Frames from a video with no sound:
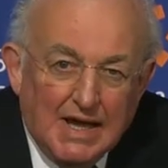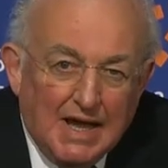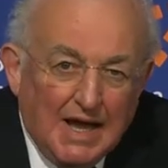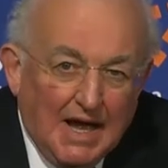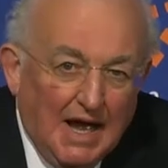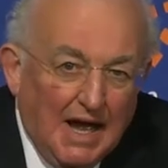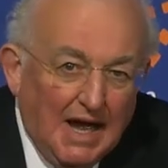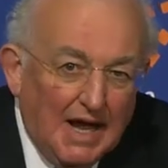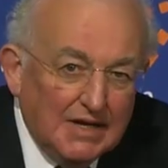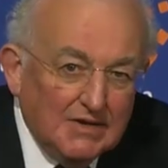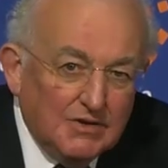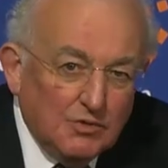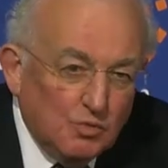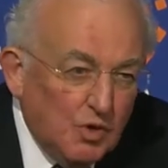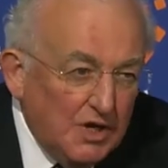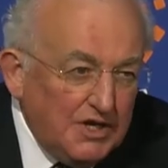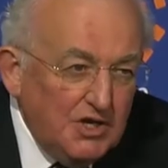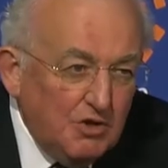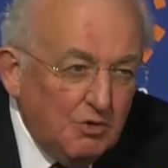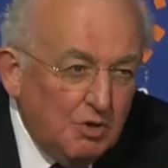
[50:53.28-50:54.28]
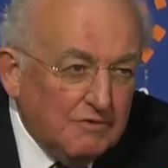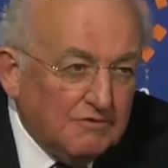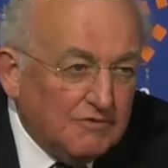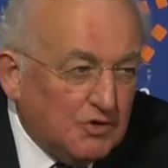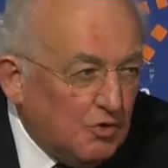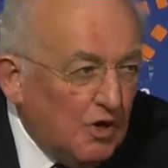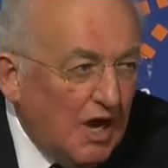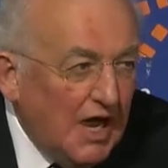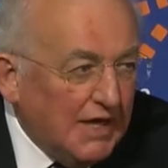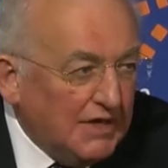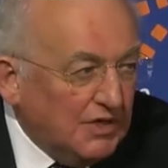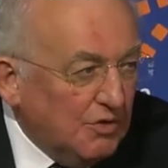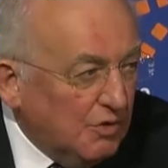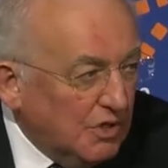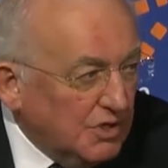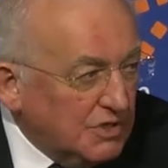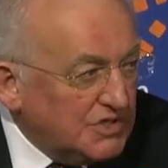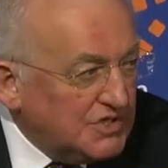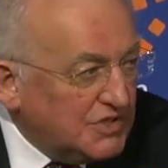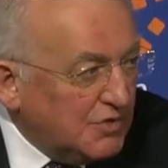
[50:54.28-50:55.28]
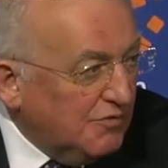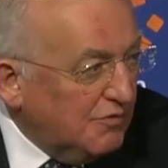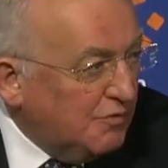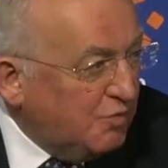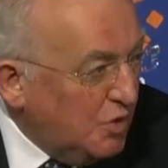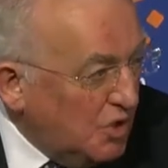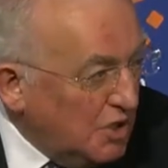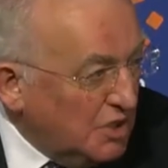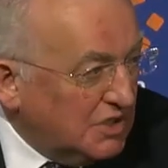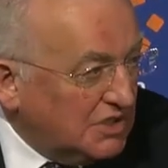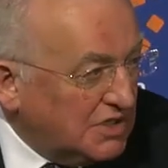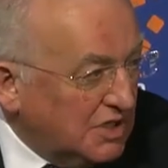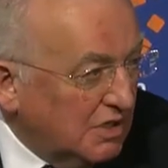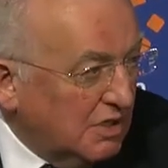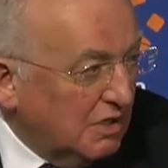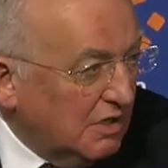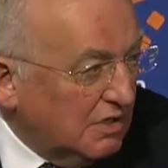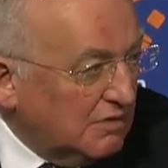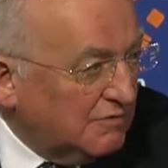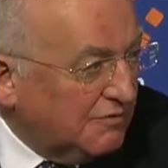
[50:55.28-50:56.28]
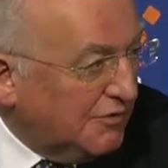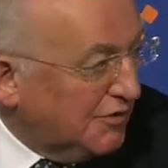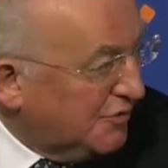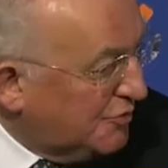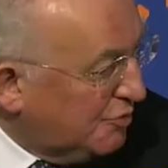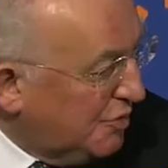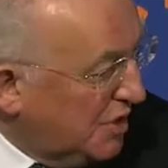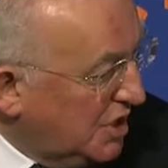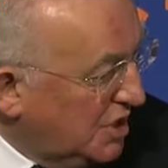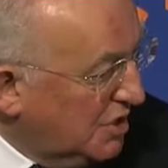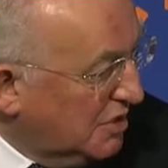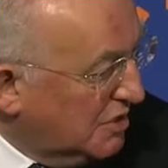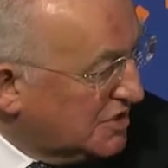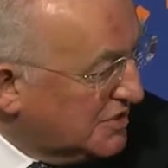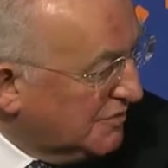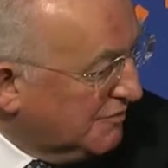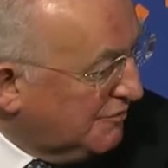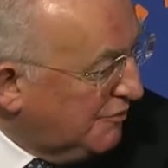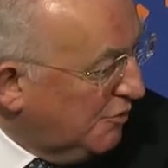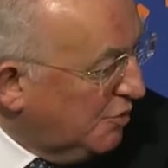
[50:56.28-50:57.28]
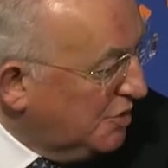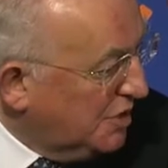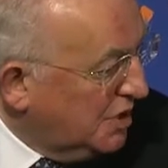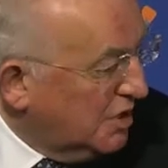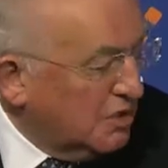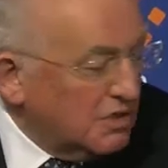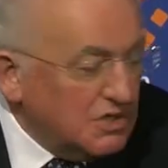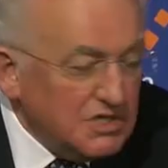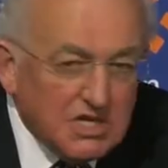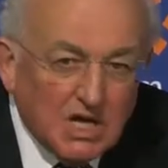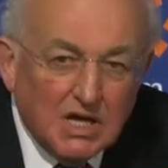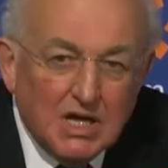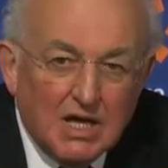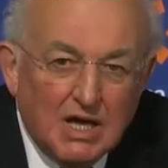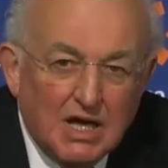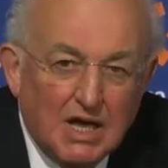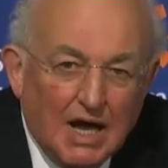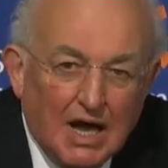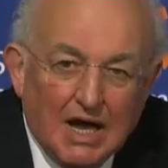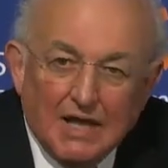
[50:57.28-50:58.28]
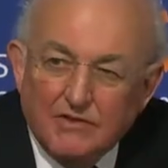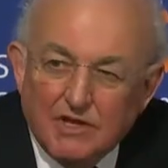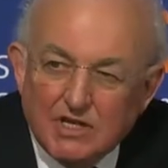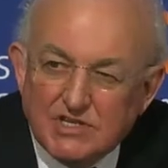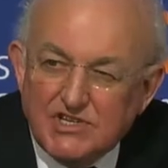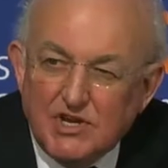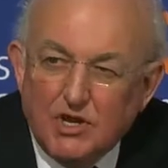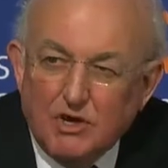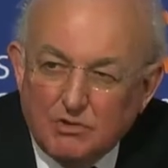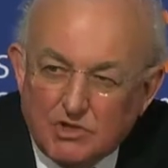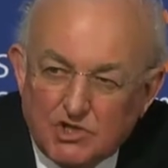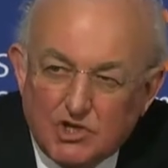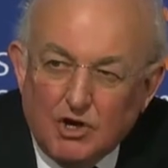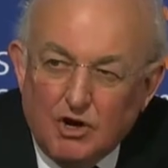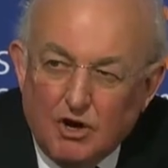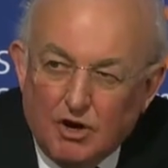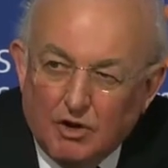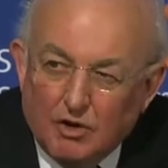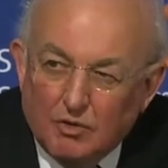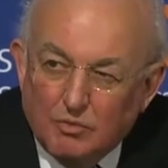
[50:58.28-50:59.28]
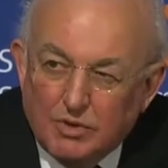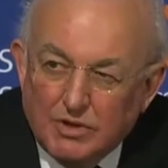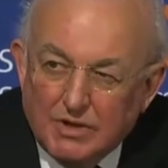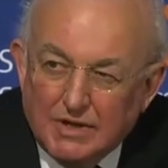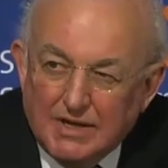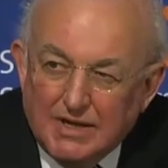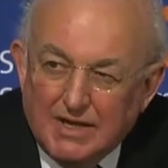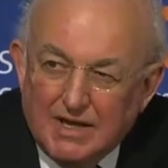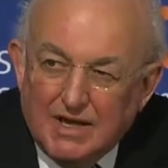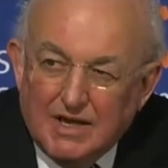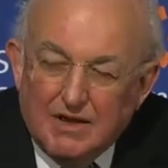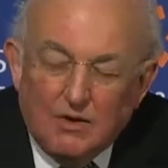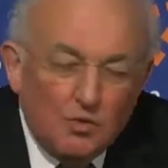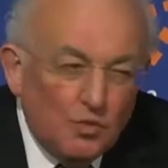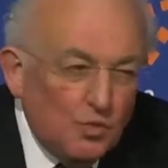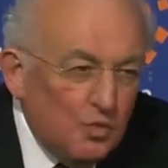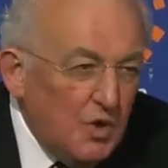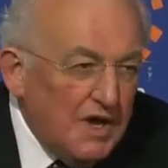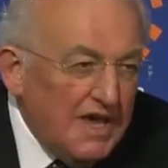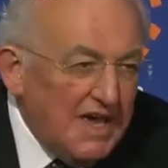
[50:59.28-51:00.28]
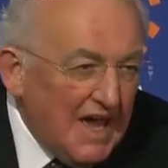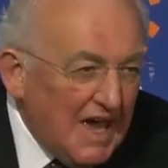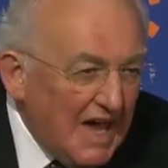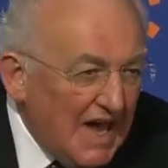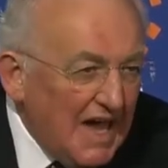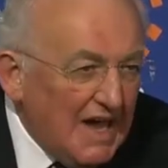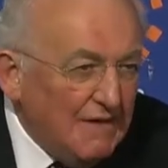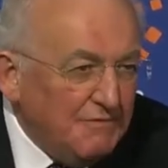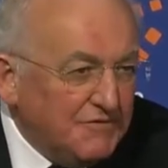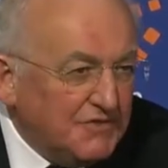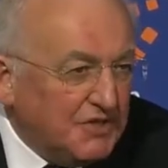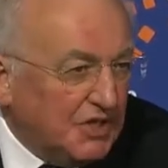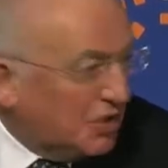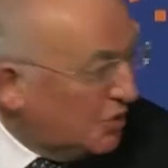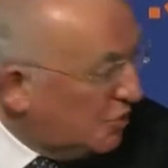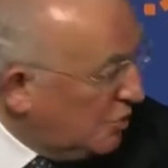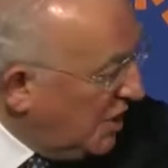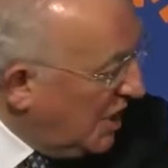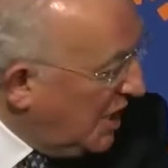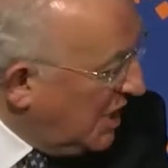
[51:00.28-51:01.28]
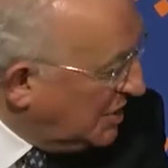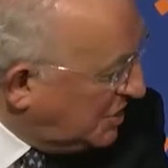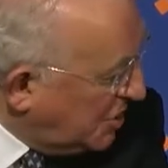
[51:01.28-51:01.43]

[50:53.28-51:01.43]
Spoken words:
And when you have graduates who've worked hard for 3 years or 4 years and there's no job, we have to create